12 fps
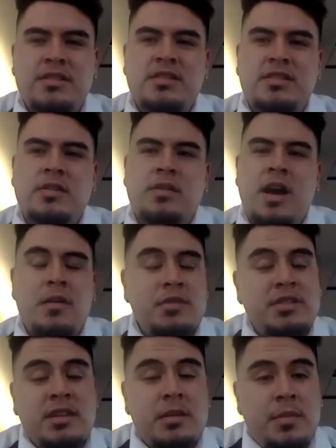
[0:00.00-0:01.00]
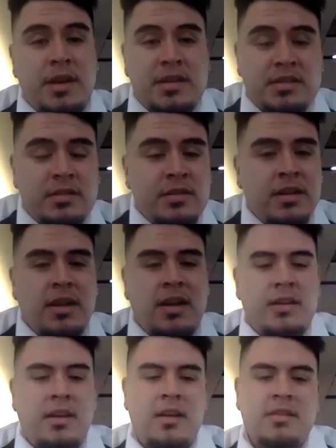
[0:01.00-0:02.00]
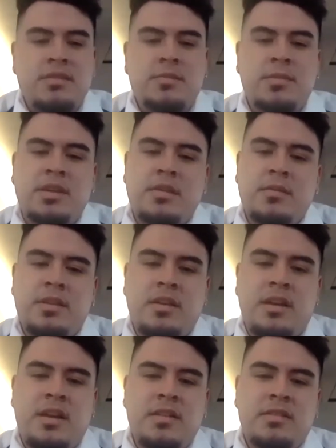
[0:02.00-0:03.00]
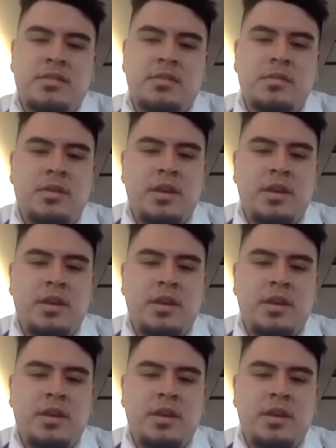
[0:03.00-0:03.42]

So I wasn't the best student to begin with in high school.